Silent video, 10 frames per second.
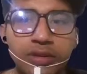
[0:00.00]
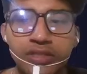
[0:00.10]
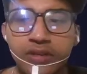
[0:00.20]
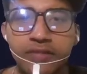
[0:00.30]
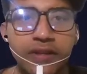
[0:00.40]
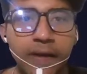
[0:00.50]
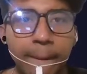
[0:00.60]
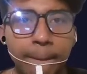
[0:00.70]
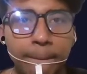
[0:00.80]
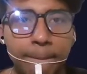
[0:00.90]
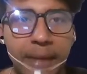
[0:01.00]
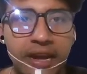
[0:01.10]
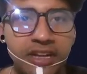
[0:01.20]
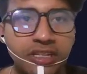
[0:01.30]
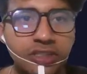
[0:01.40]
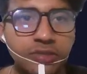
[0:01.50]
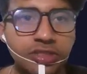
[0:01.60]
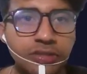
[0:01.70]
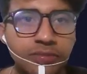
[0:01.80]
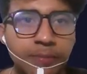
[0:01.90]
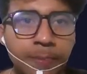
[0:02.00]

the basis of the battery consumption?